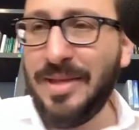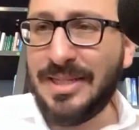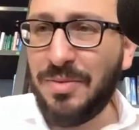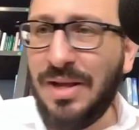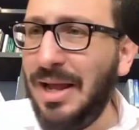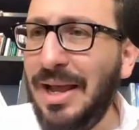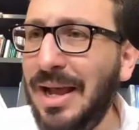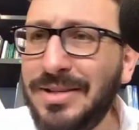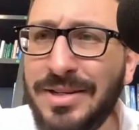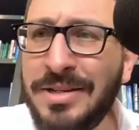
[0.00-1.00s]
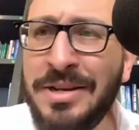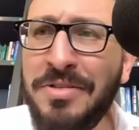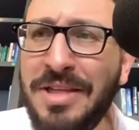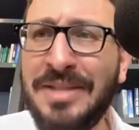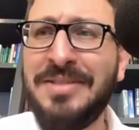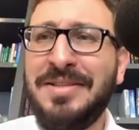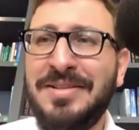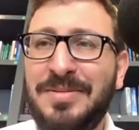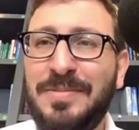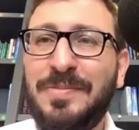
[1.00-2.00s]
and said, well, how, how did you know that?
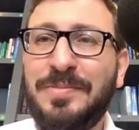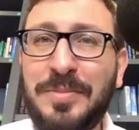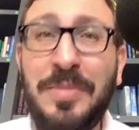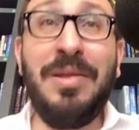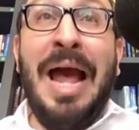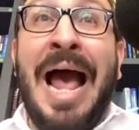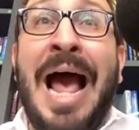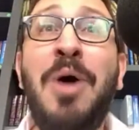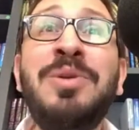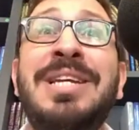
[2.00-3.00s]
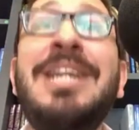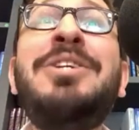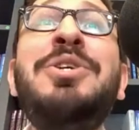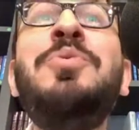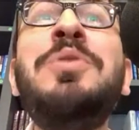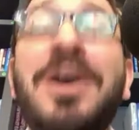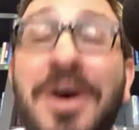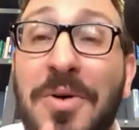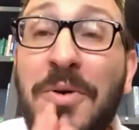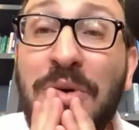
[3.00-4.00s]
How did you
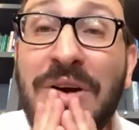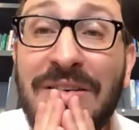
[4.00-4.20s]
know